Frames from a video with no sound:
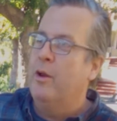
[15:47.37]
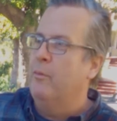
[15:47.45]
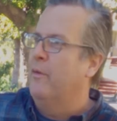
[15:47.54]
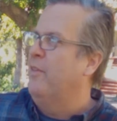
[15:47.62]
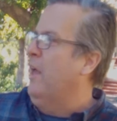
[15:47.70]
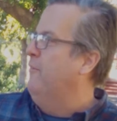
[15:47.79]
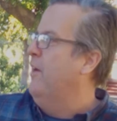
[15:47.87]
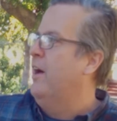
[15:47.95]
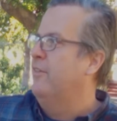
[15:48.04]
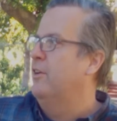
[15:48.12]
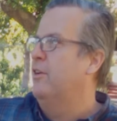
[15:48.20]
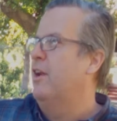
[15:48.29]
It went like five
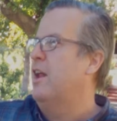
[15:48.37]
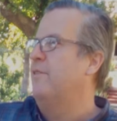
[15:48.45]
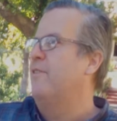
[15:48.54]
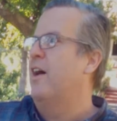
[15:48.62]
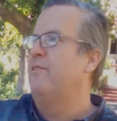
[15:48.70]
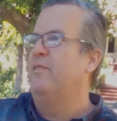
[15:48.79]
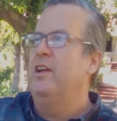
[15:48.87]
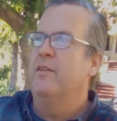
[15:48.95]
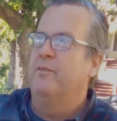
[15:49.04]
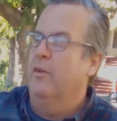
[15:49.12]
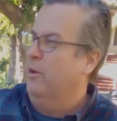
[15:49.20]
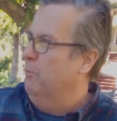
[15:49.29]
hundred eighty-five feet of
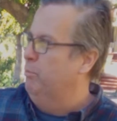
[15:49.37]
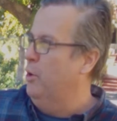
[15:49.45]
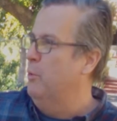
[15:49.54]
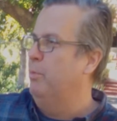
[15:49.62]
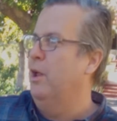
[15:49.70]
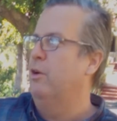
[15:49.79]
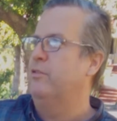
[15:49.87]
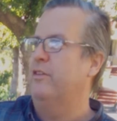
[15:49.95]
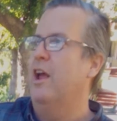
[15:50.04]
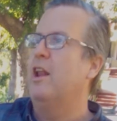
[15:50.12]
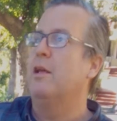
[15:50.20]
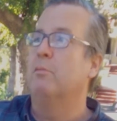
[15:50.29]
fucking Pro Player
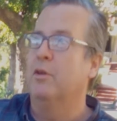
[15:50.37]
Stadium,